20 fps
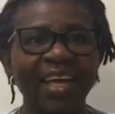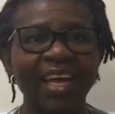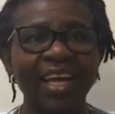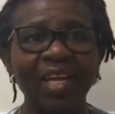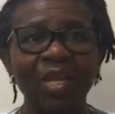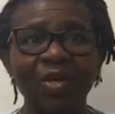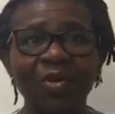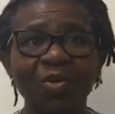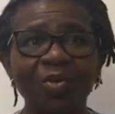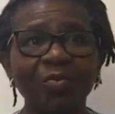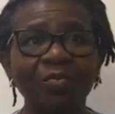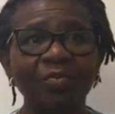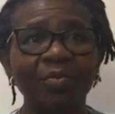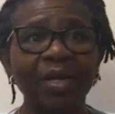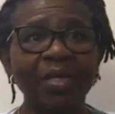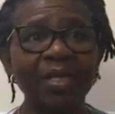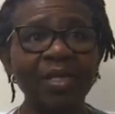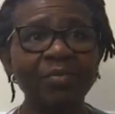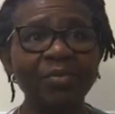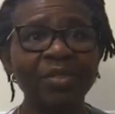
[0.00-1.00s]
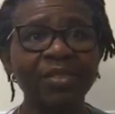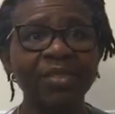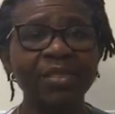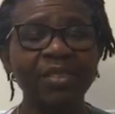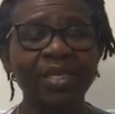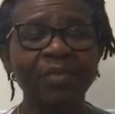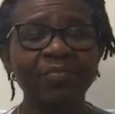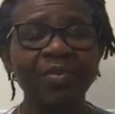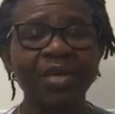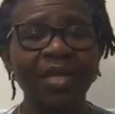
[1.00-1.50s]
Hello, my name is
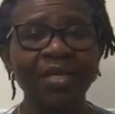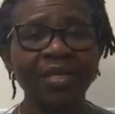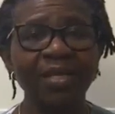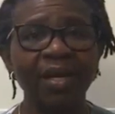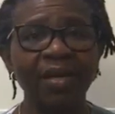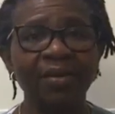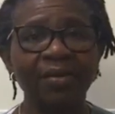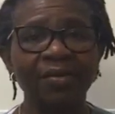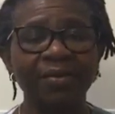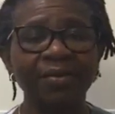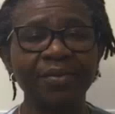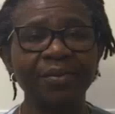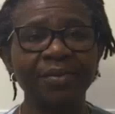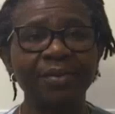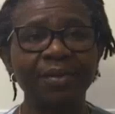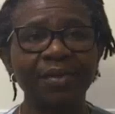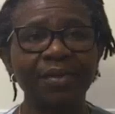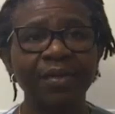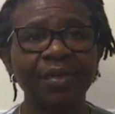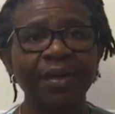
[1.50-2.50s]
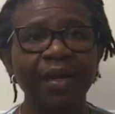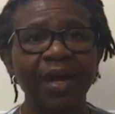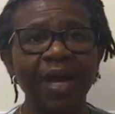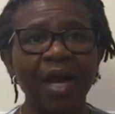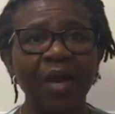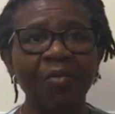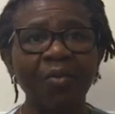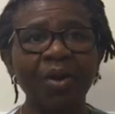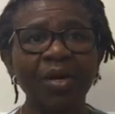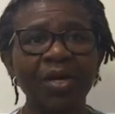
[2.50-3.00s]
Yemi Ailaran.
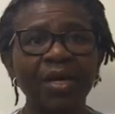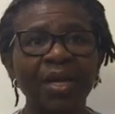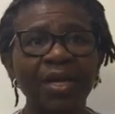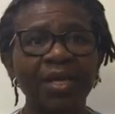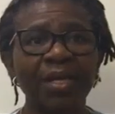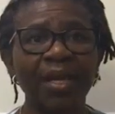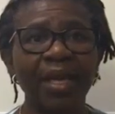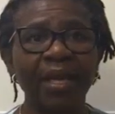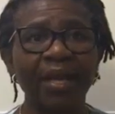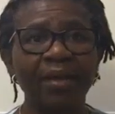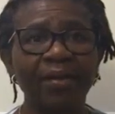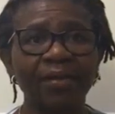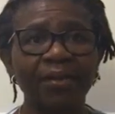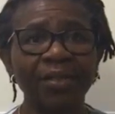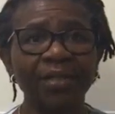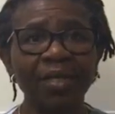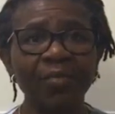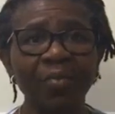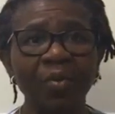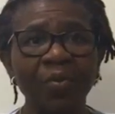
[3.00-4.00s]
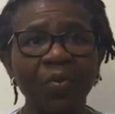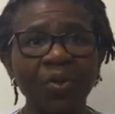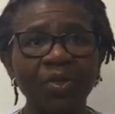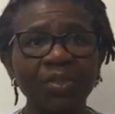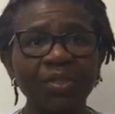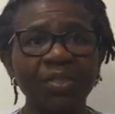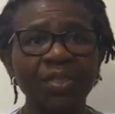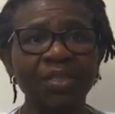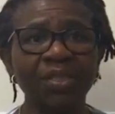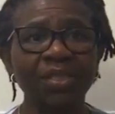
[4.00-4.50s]
I work in on labor
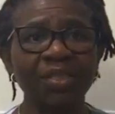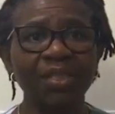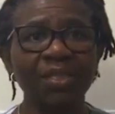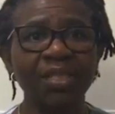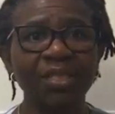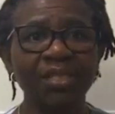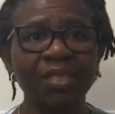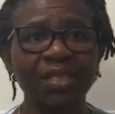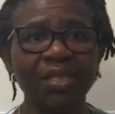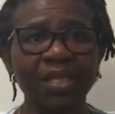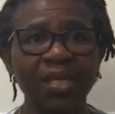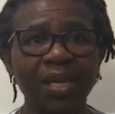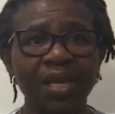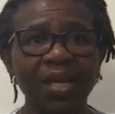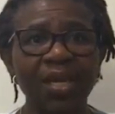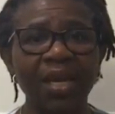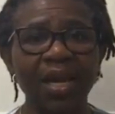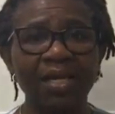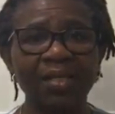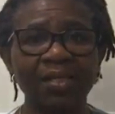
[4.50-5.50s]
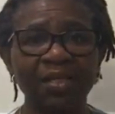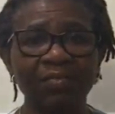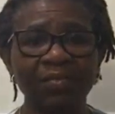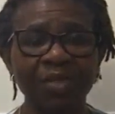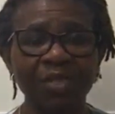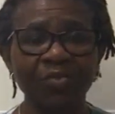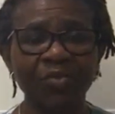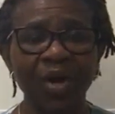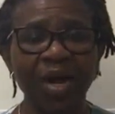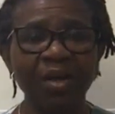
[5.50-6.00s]
ward, EGA, as a
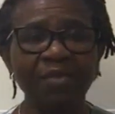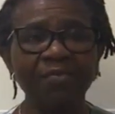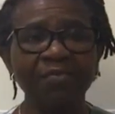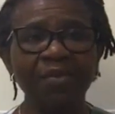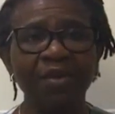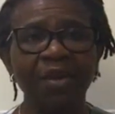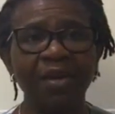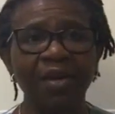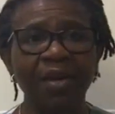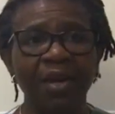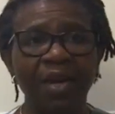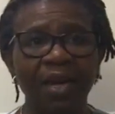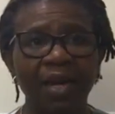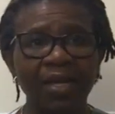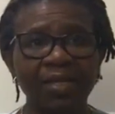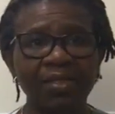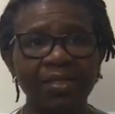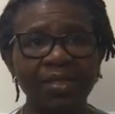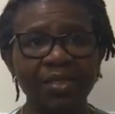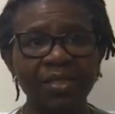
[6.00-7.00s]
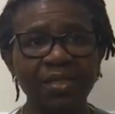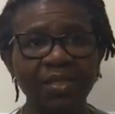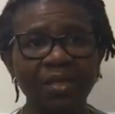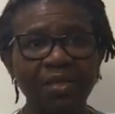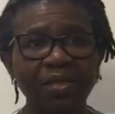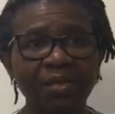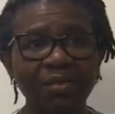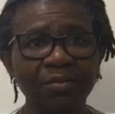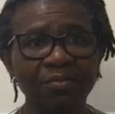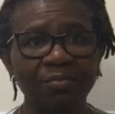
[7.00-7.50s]
midwife, a
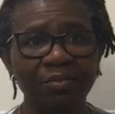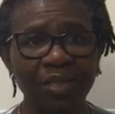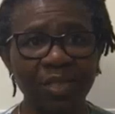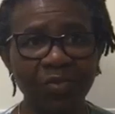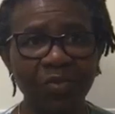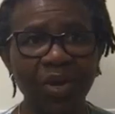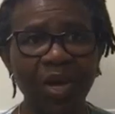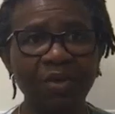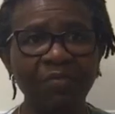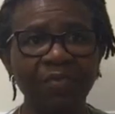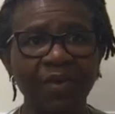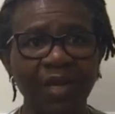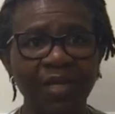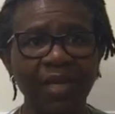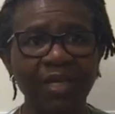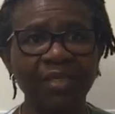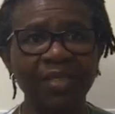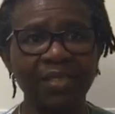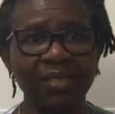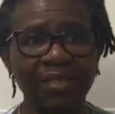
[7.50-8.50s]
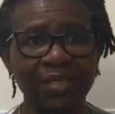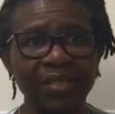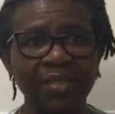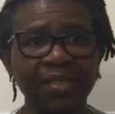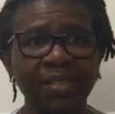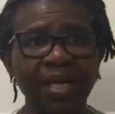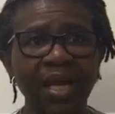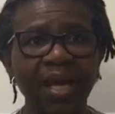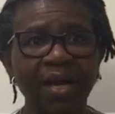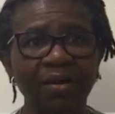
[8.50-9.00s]
senior midwife, and as a
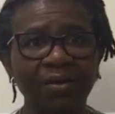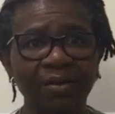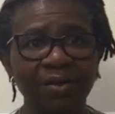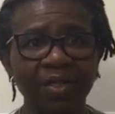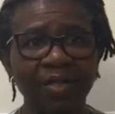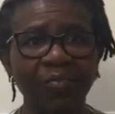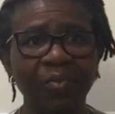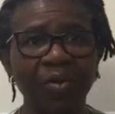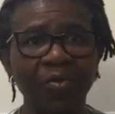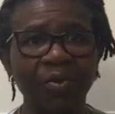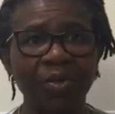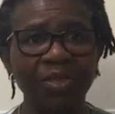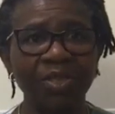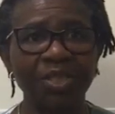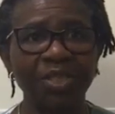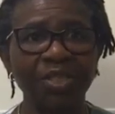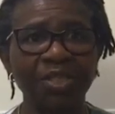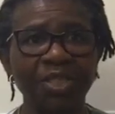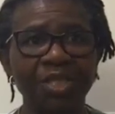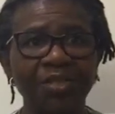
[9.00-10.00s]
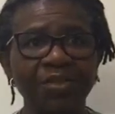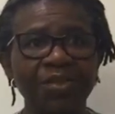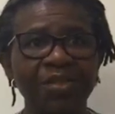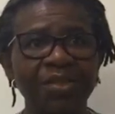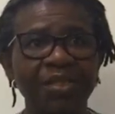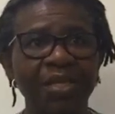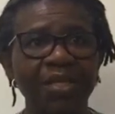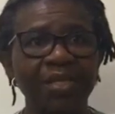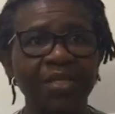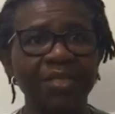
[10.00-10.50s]
sister on labor ward, EGA
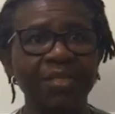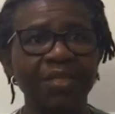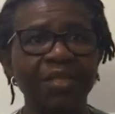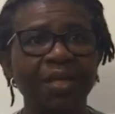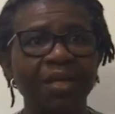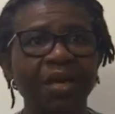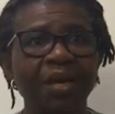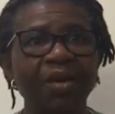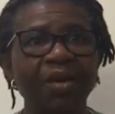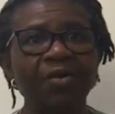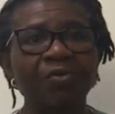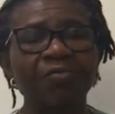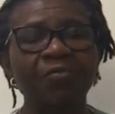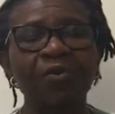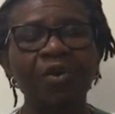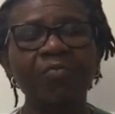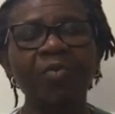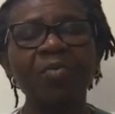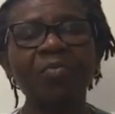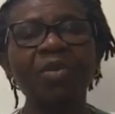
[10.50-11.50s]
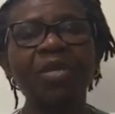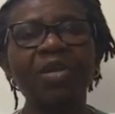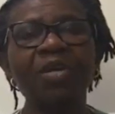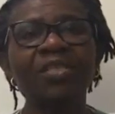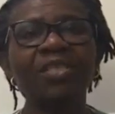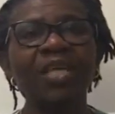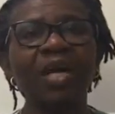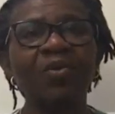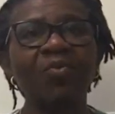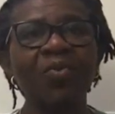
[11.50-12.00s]
UCLH. For baby
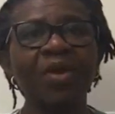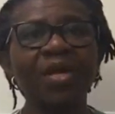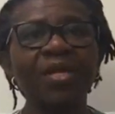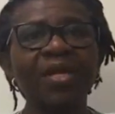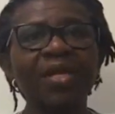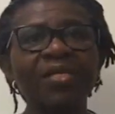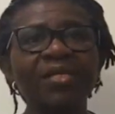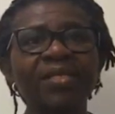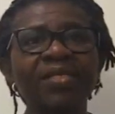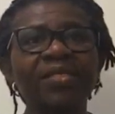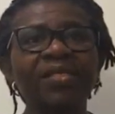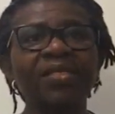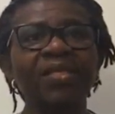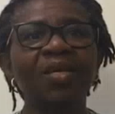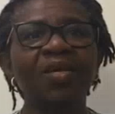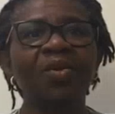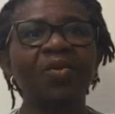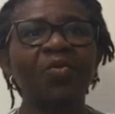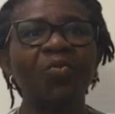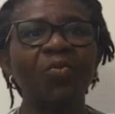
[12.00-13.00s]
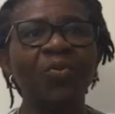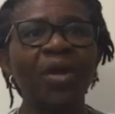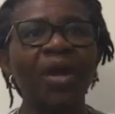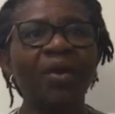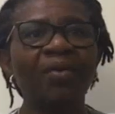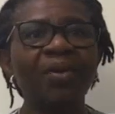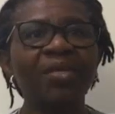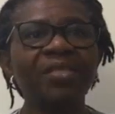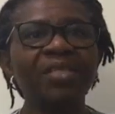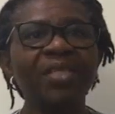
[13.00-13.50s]
loss awareness, we
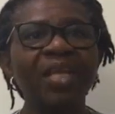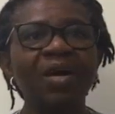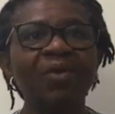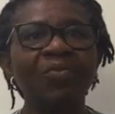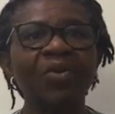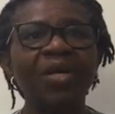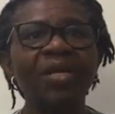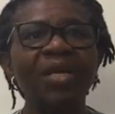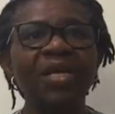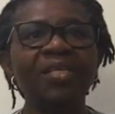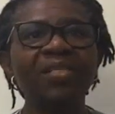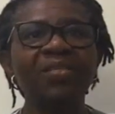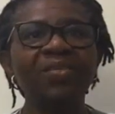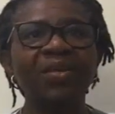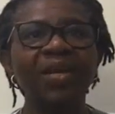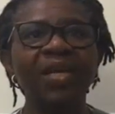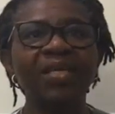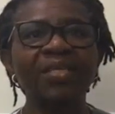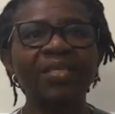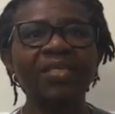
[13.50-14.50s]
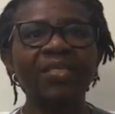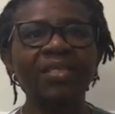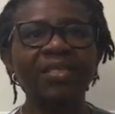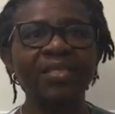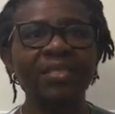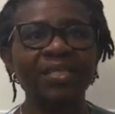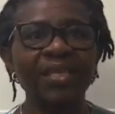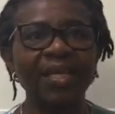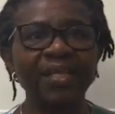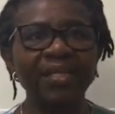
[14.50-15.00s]
are raising awareness surrounding the
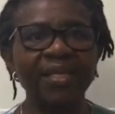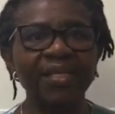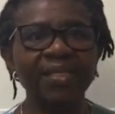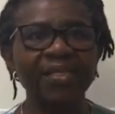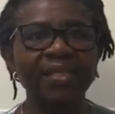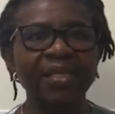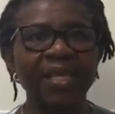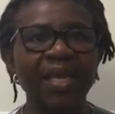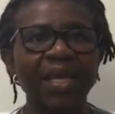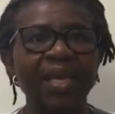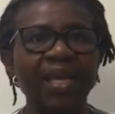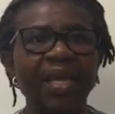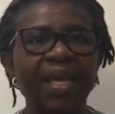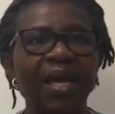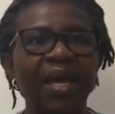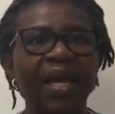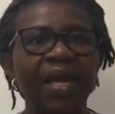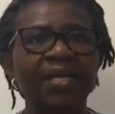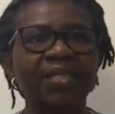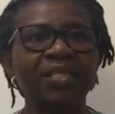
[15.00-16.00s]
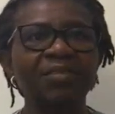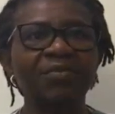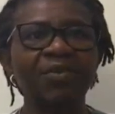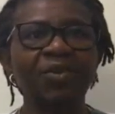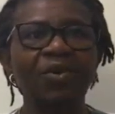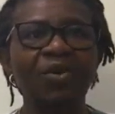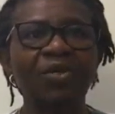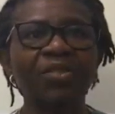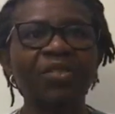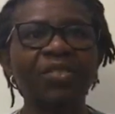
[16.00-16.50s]
sadness and
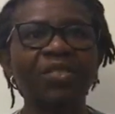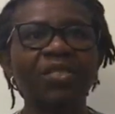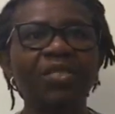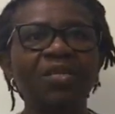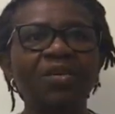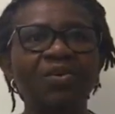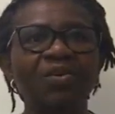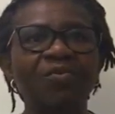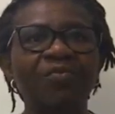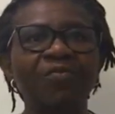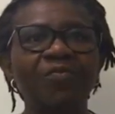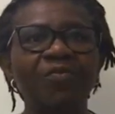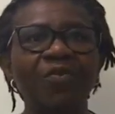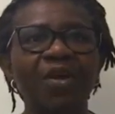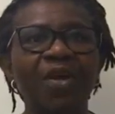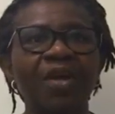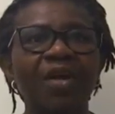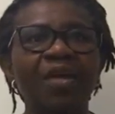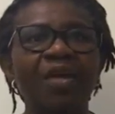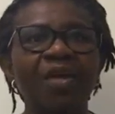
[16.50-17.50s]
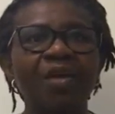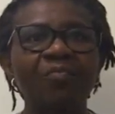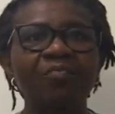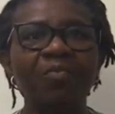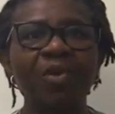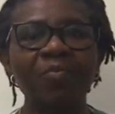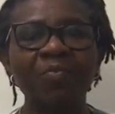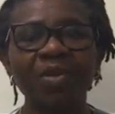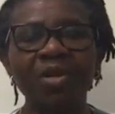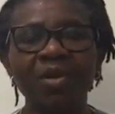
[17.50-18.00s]
difficulty of
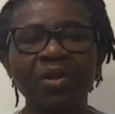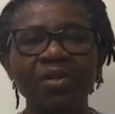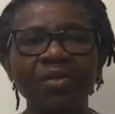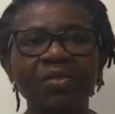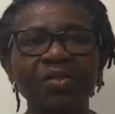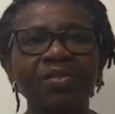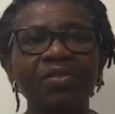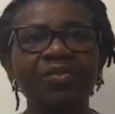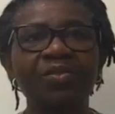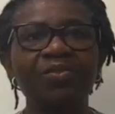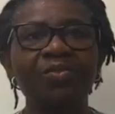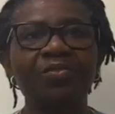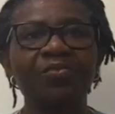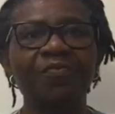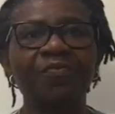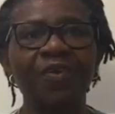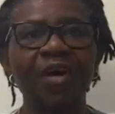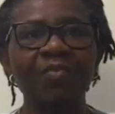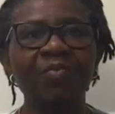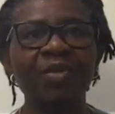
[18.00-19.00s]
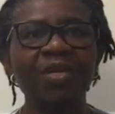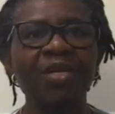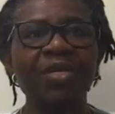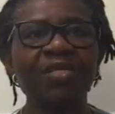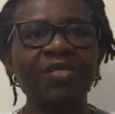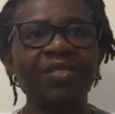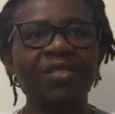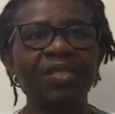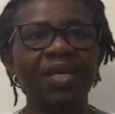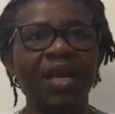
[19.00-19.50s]
baby loss to
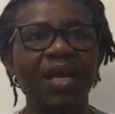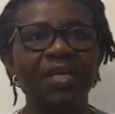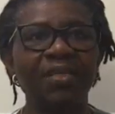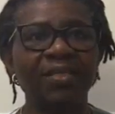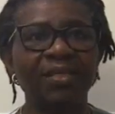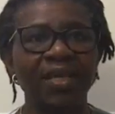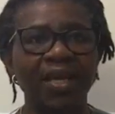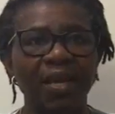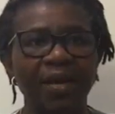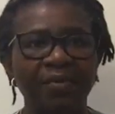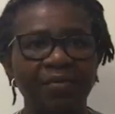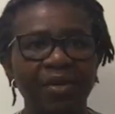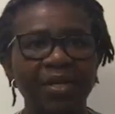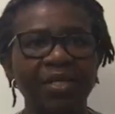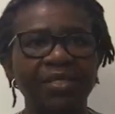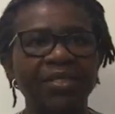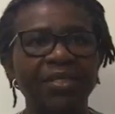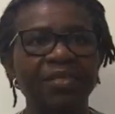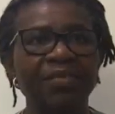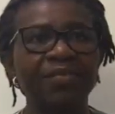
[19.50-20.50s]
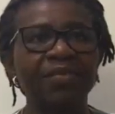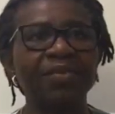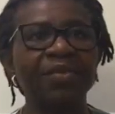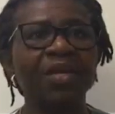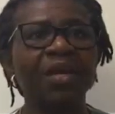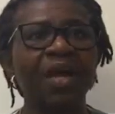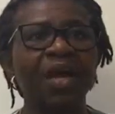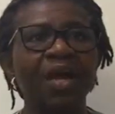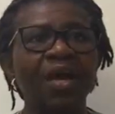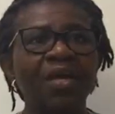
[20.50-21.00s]
families and their relatives.
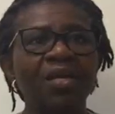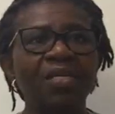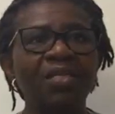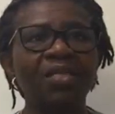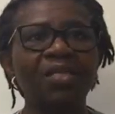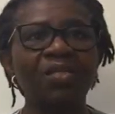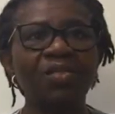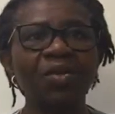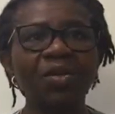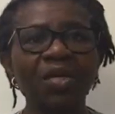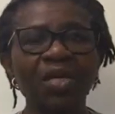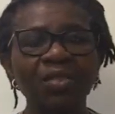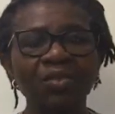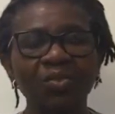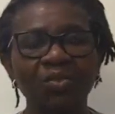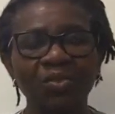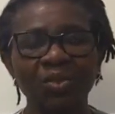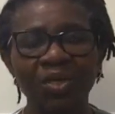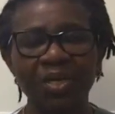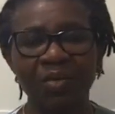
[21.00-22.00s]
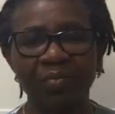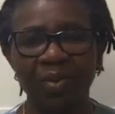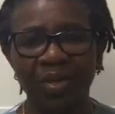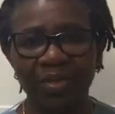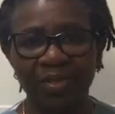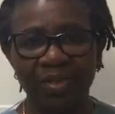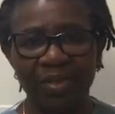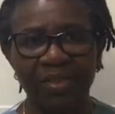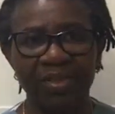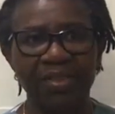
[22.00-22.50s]
It is okay to talk
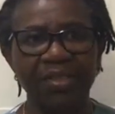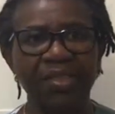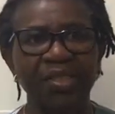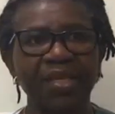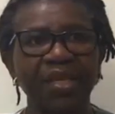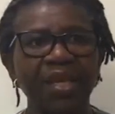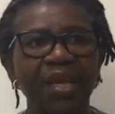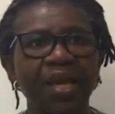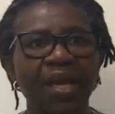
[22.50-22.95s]
about it.